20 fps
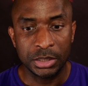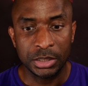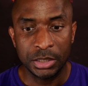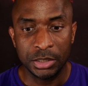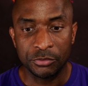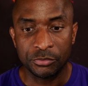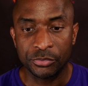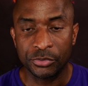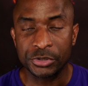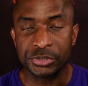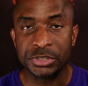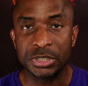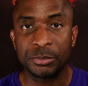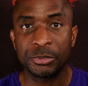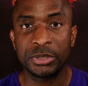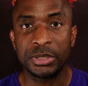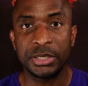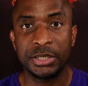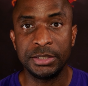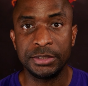in 1
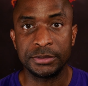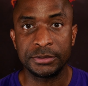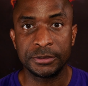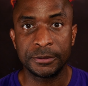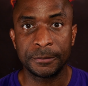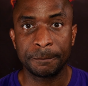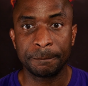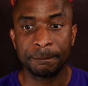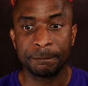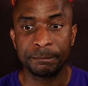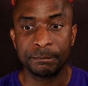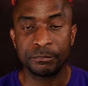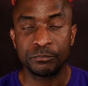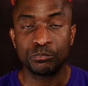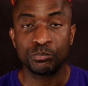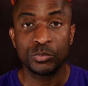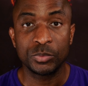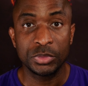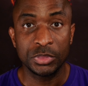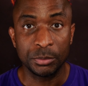Samuel 8,
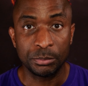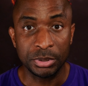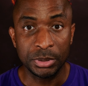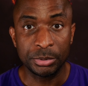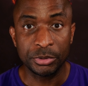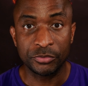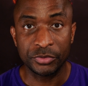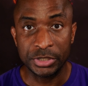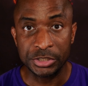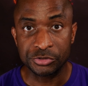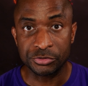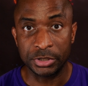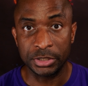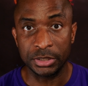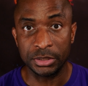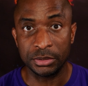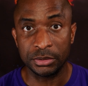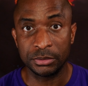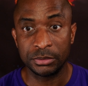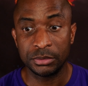the people of
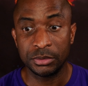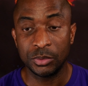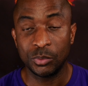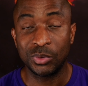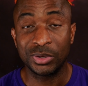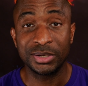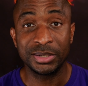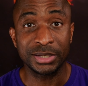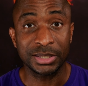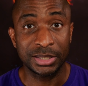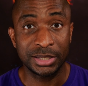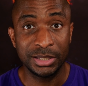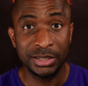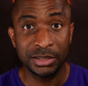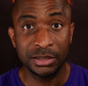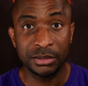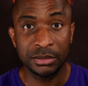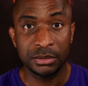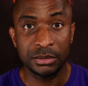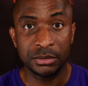Israel wanted a
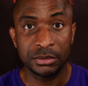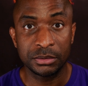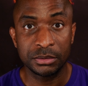king